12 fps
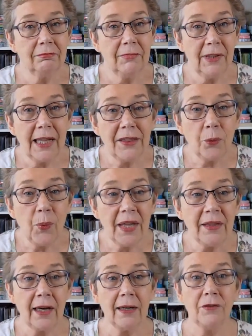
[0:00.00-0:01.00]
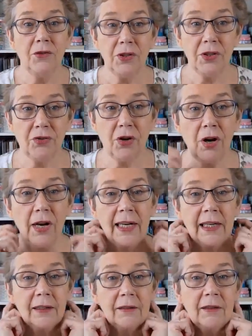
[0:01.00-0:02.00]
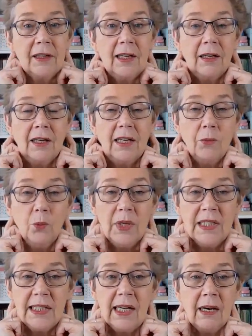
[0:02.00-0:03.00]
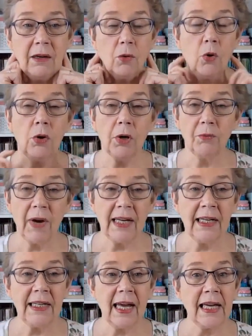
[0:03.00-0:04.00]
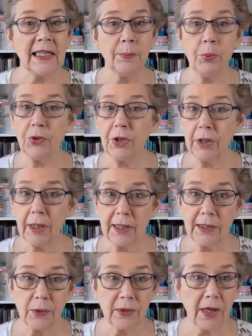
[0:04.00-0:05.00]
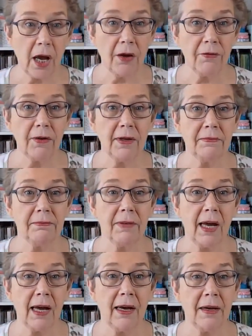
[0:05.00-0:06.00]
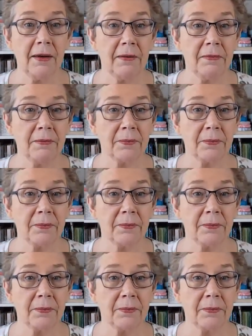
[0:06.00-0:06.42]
let the weather do the drying. In winter or on rainy days, put the clothes horse over a